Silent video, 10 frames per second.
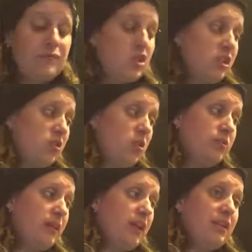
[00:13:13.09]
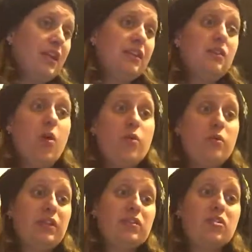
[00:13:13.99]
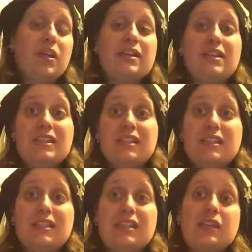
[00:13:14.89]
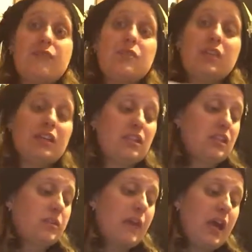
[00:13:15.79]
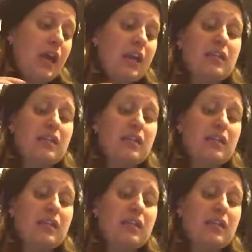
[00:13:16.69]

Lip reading: She told me that, oh, let's try this instead of doing it this way,